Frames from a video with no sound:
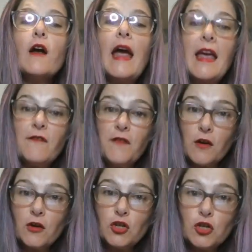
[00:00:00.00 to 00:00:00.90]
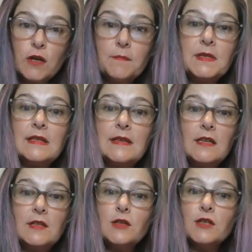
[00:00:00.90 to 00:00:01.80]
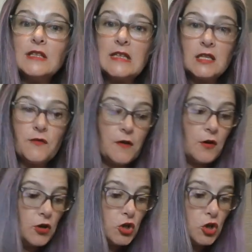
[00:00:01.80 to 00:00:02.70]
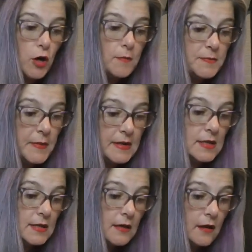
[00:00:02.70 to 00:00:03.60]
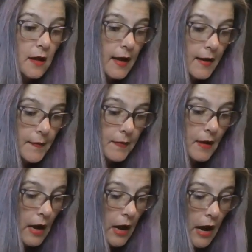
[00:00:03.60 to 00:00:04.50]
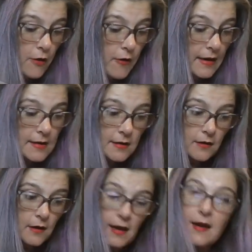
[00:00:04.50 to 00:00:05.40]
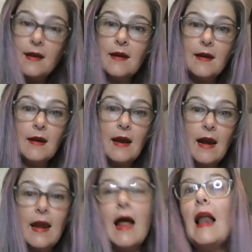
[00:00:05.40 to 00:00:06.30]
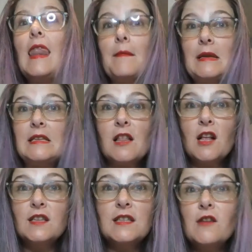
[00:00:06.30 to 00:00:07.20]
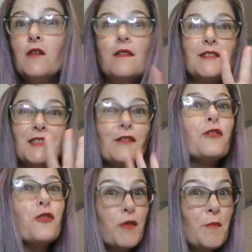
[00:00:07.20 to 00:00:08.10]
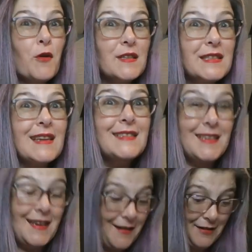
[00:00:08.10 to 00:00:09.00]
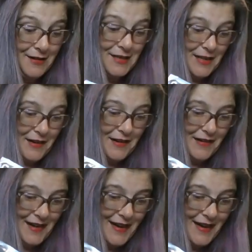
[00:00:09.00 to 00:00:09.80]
are 8 finger strips. These are 6 finger strips, but still, a great deal. And let me tell you a secret. There's still 3 more sets in here. So,